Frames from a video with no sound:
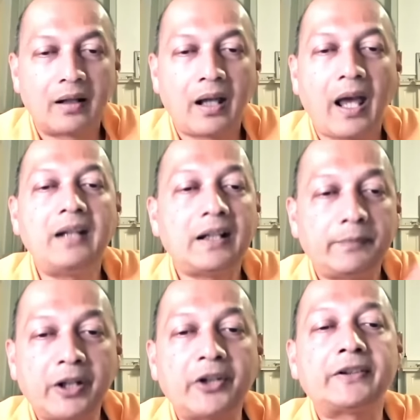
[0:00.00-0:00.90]
And yet,
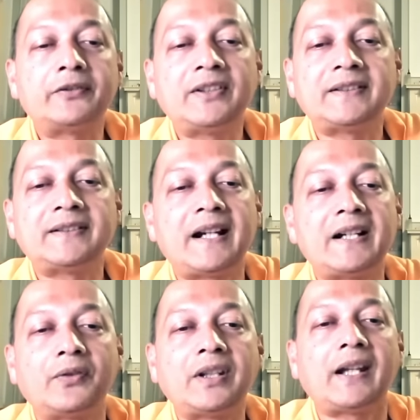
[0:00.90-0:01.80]
because of these
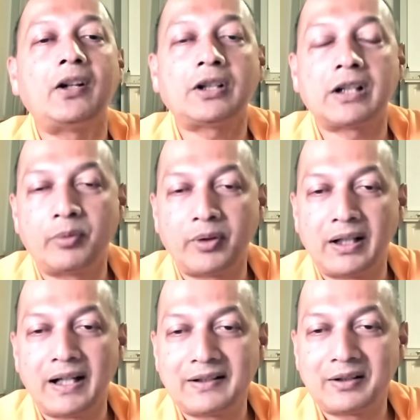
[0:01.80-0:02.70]
desires, we cannot come to
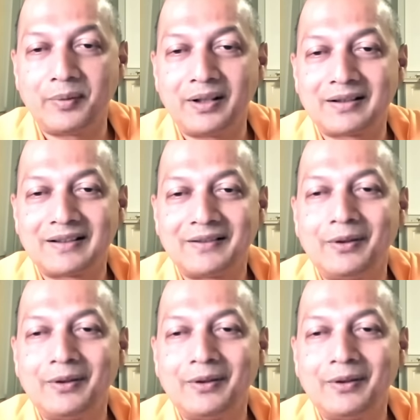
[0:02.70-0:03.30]
enlightenment.